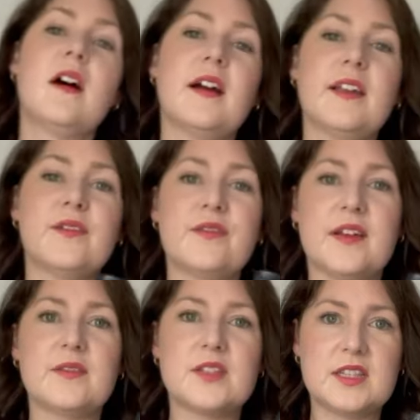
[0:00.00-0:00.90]
I have
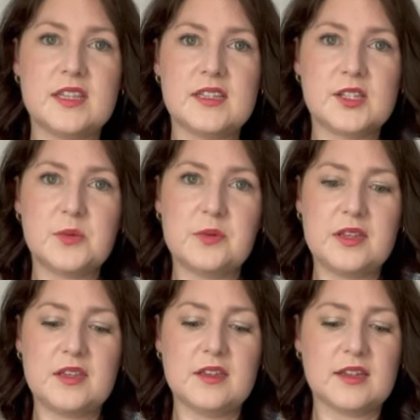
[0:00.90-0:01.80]
found these to
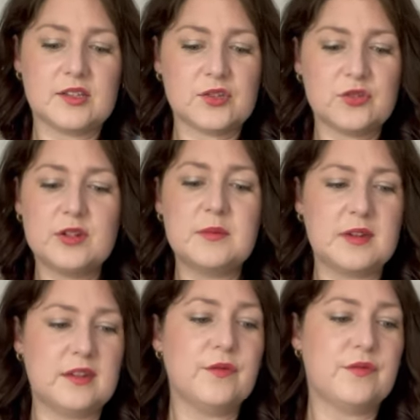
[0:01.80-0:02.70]
be
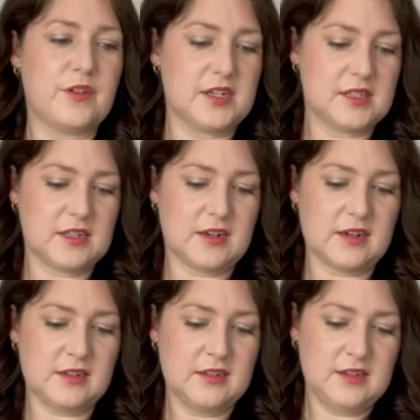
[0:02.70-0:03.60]
extremely
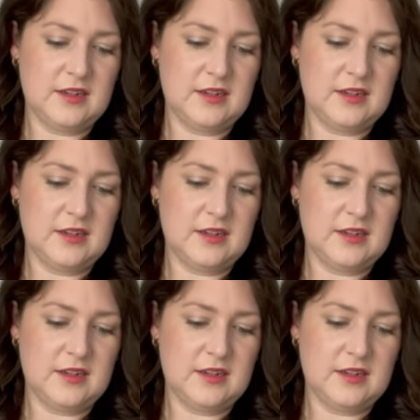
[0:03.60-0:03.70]
versatile.